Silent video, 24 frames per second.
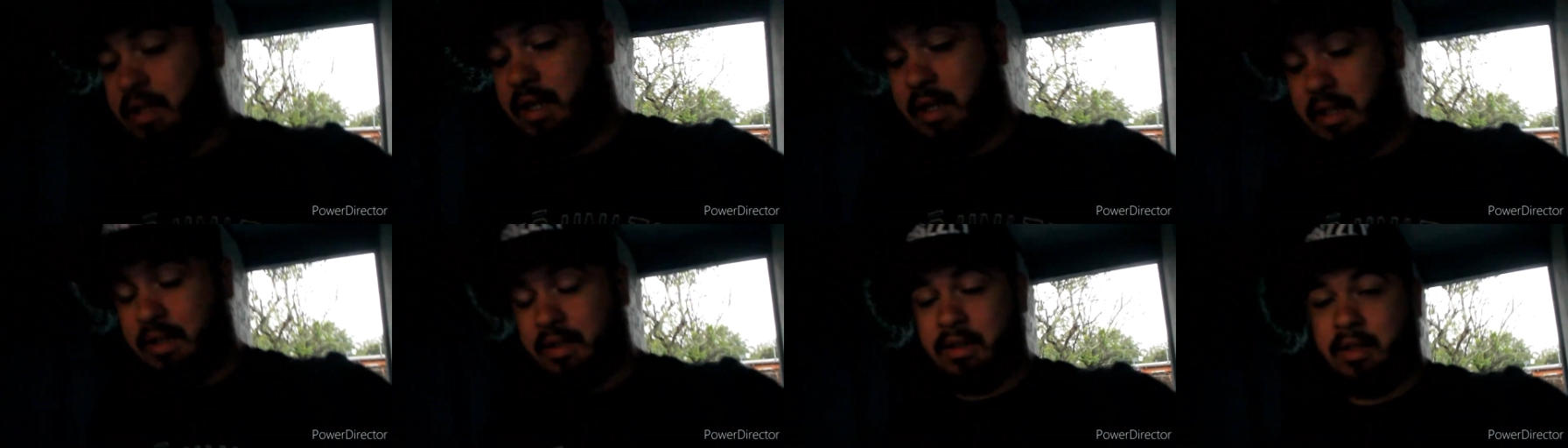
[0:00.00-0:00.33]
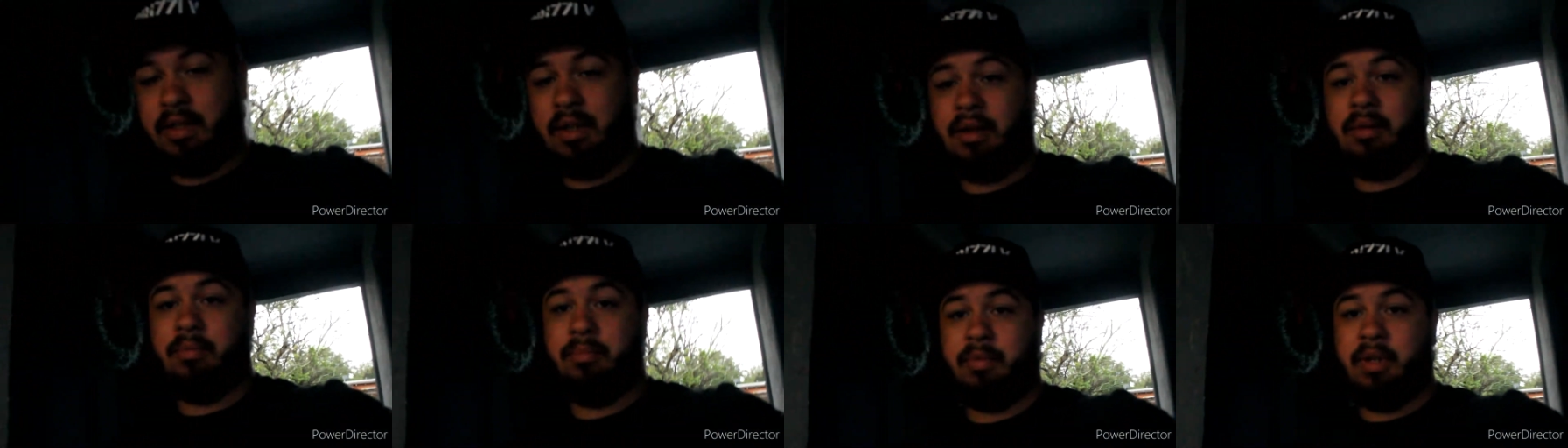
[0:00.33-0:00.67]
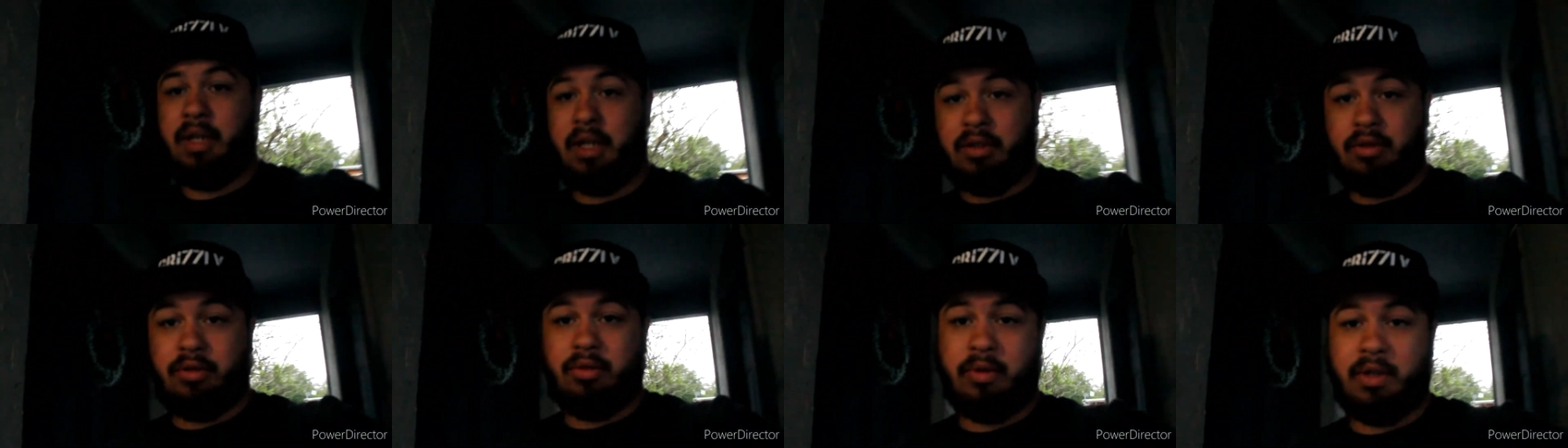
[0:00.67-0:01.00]
she had an um,
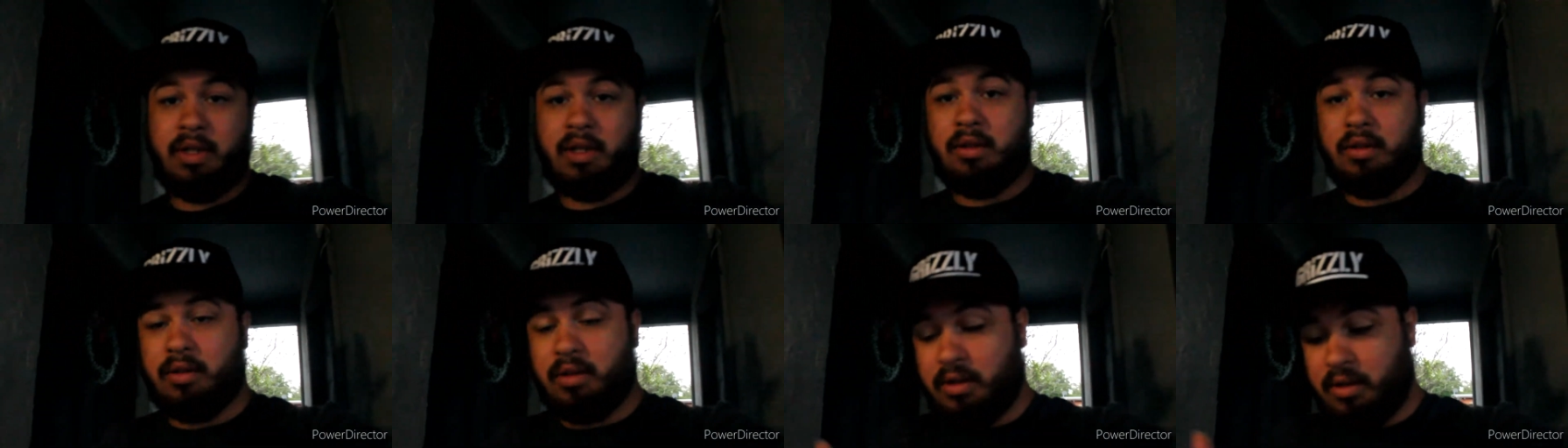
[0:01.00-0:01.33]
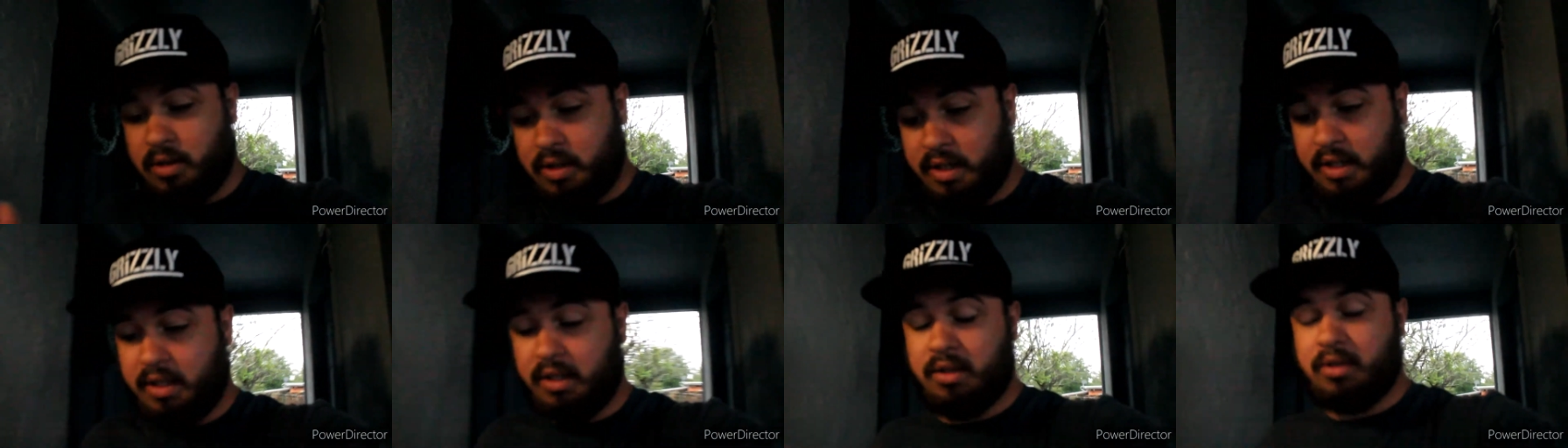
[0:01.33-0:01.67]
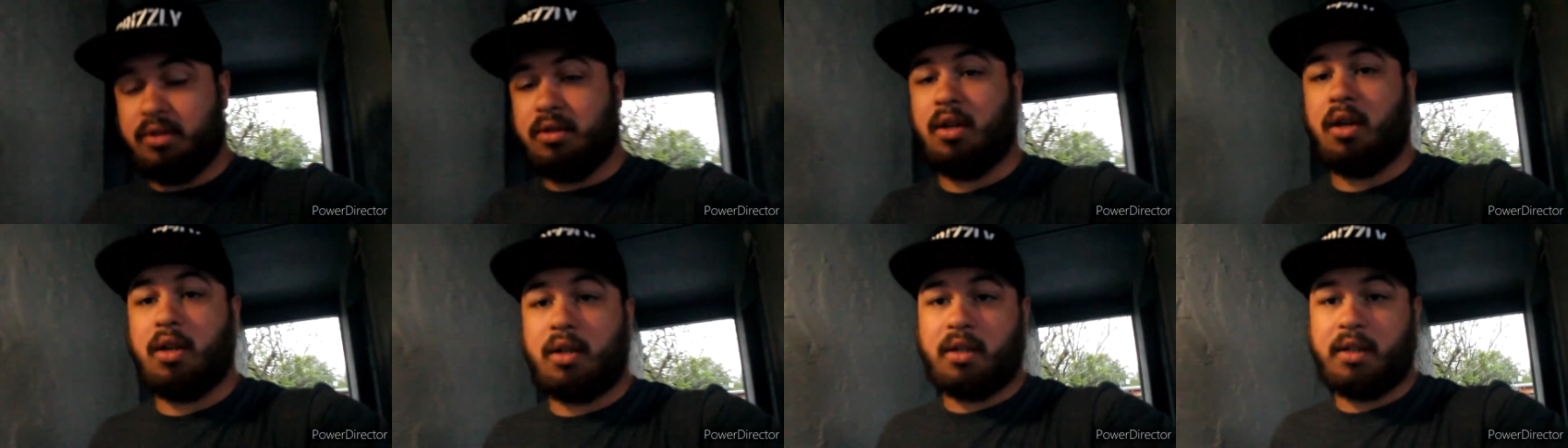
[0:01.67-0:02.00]
injury on a
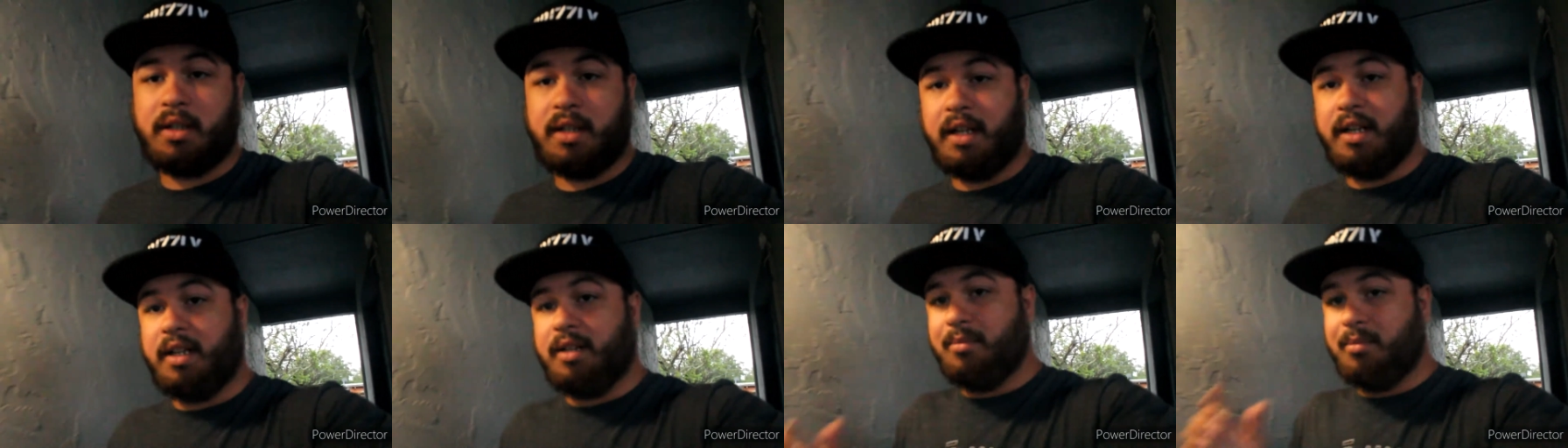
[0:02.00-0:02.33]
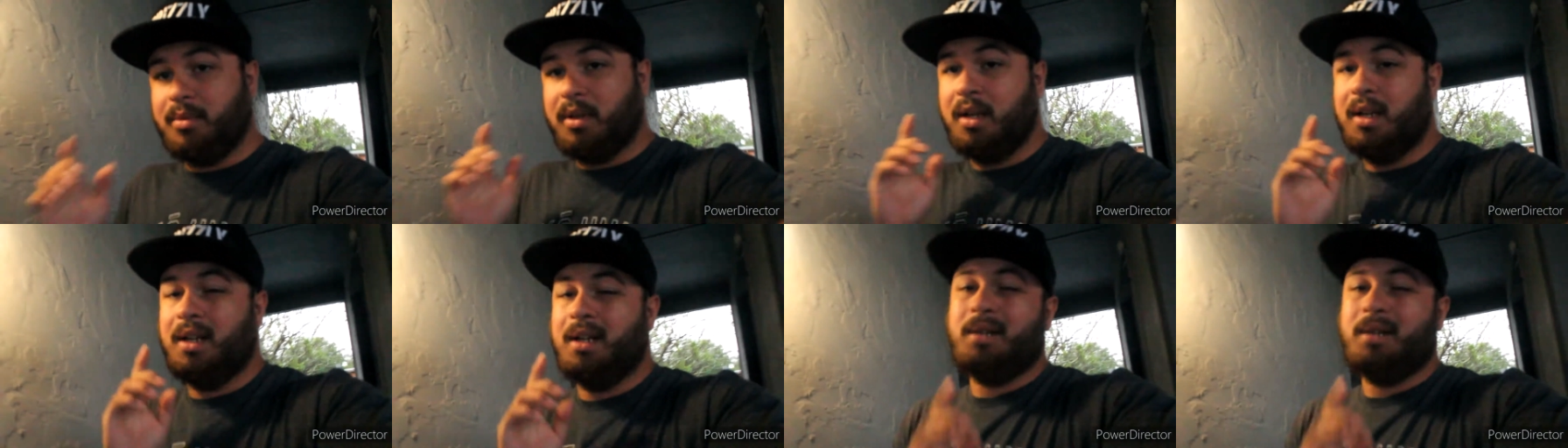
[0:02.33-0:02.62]
soccer game